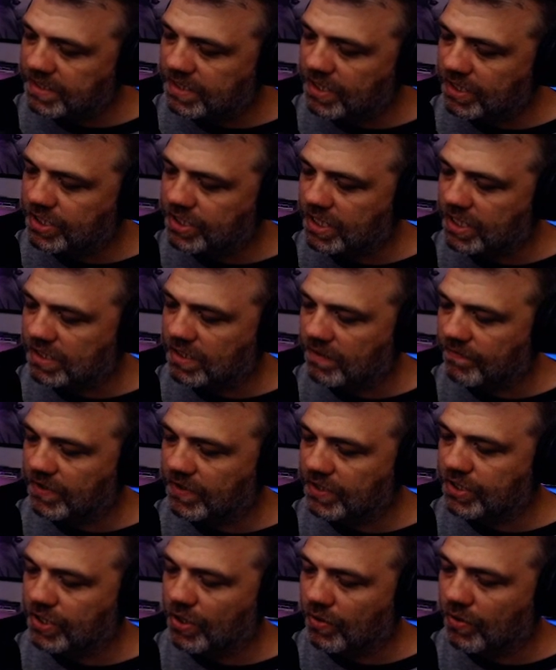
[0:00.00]
gist of the
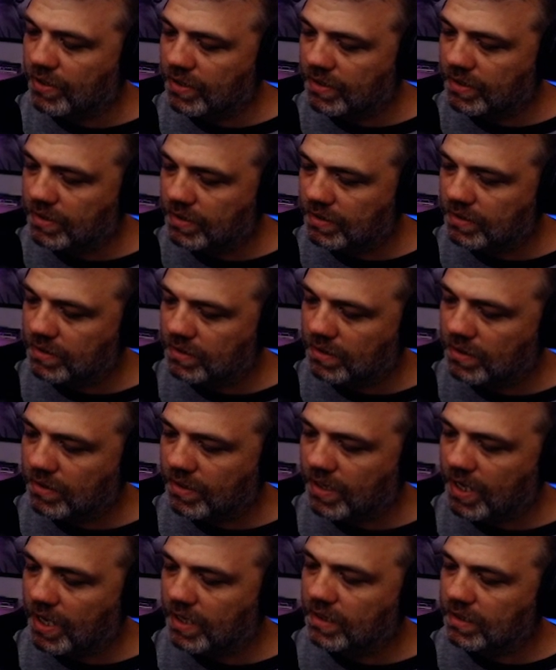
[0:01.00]
joke. Okay?